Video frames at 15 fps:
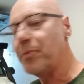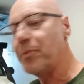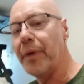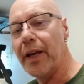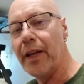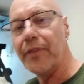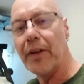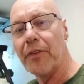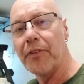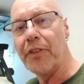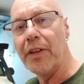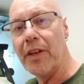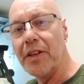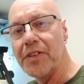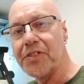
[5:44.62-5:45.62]
bay. The other
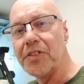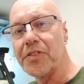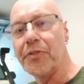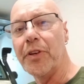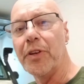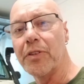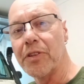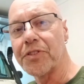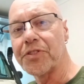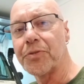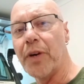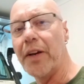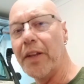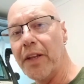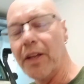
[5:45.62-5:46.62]
thing is this vehicle is
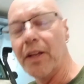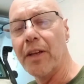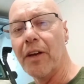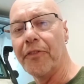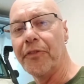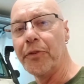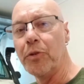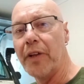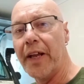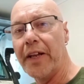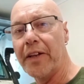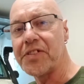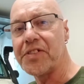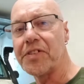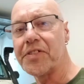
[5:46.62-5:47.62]
running a full
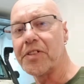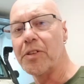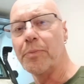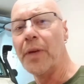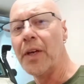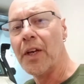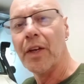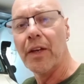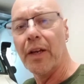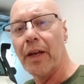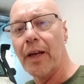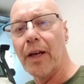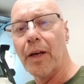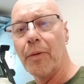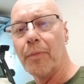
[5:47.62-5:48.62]
header system.
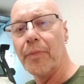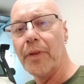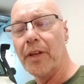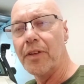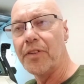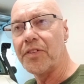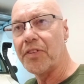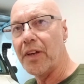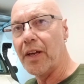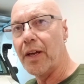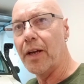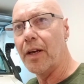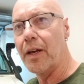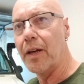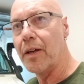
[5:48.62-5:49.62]

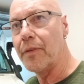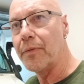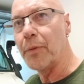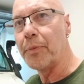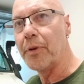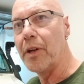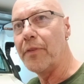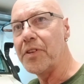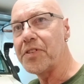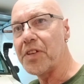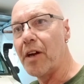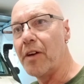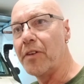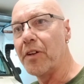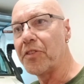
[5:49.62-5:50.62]
The previous
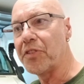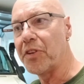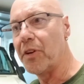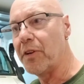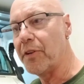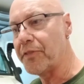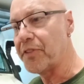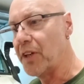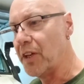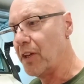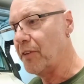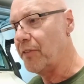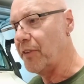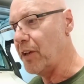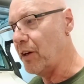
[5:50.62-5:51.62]
owner turfed
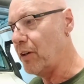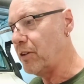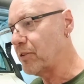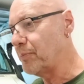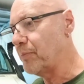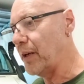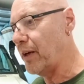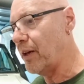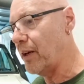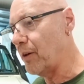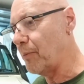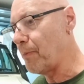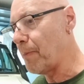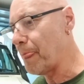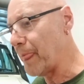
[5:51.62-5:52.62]
the old
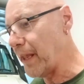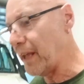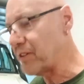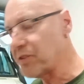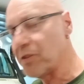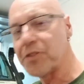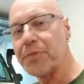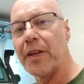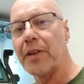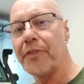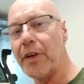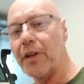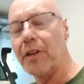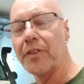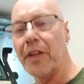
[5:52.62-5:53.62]
exhaust
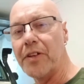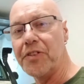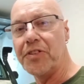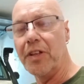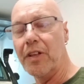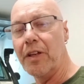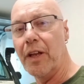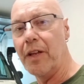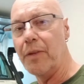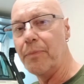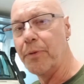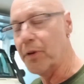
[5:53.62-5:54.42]
manifold, and he put